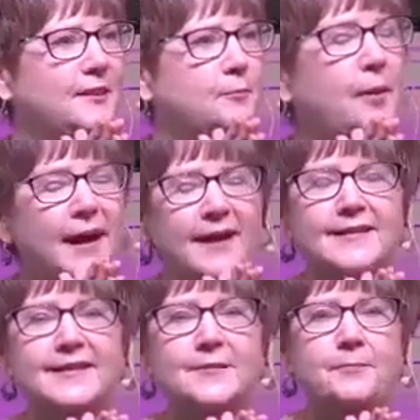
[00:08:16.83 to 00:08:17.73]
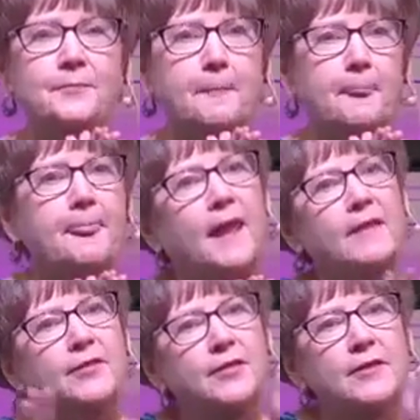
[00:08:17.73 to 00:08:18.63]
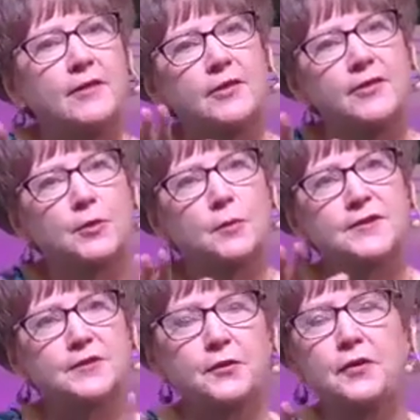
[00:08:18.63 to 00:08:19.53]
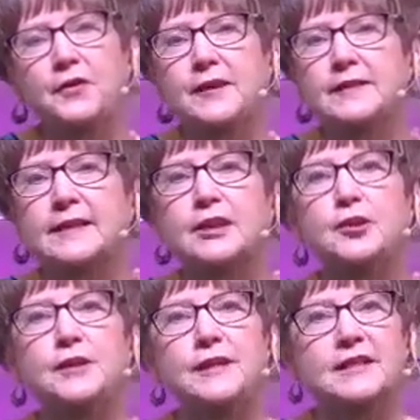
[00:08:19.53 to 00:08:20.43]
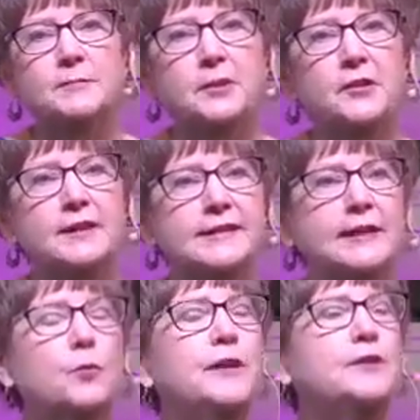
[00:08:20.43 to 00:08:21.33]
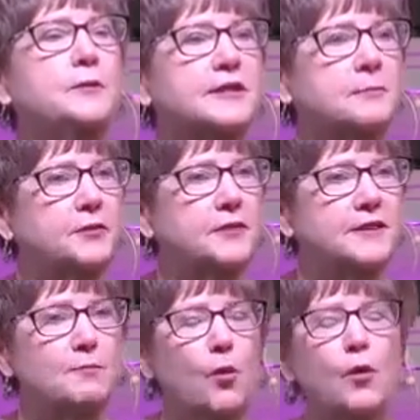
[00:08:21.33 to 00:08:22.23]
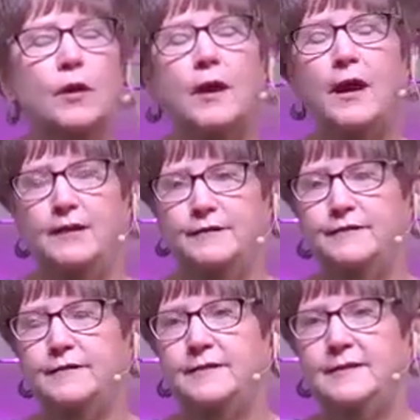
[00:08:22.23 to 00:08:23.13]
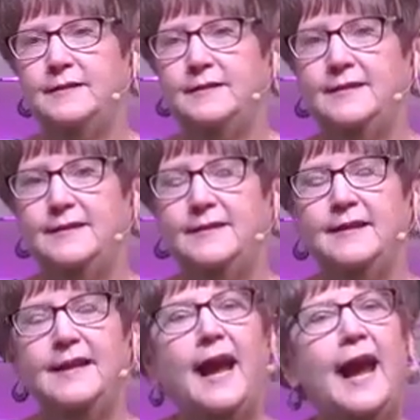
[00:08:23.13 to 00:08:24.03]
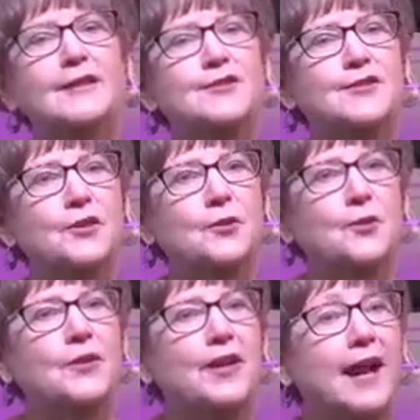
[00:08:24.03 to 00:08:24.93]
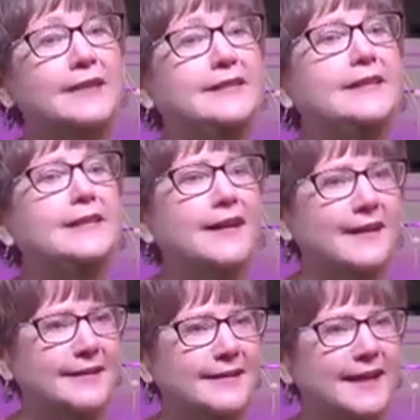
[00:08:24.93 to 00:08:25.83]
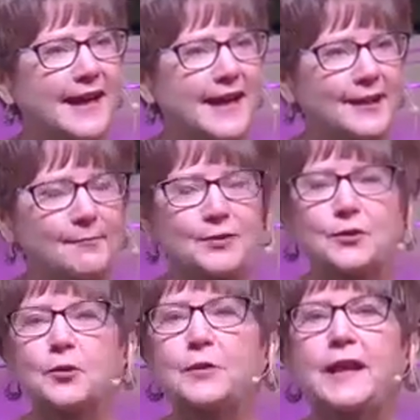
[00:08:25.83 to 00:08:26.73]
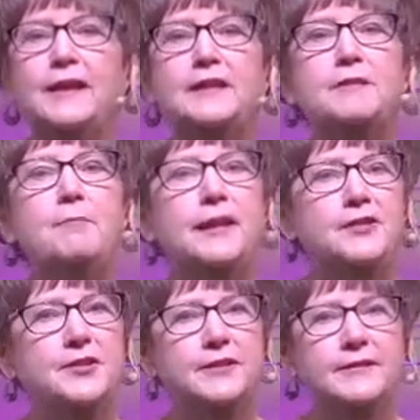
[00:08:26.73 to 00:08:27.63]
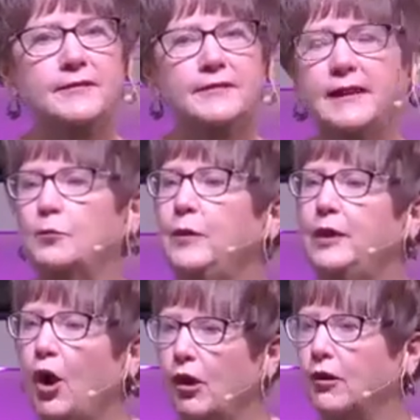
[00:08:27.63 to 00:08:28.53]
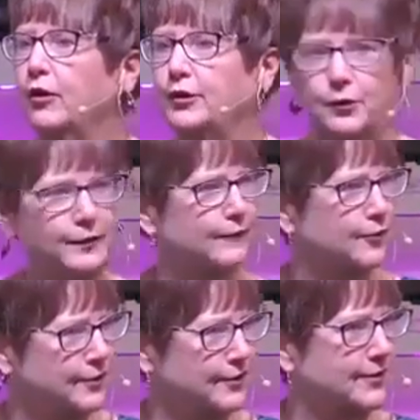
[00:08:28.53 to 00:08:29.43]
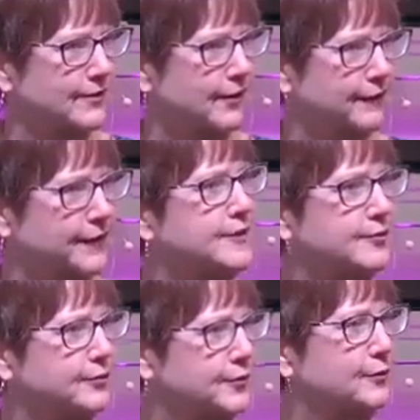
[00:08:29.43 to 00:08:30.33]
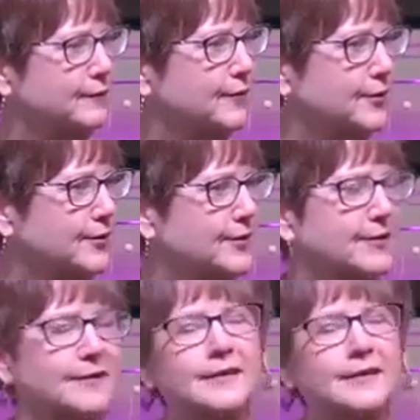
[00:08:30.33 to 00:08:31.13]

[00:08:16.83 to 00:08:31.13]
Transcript: But there were certain things that it couldn't experience, that it wanted to experience more of. And so the idea came to create a dimension that we call our universe, our physical universe.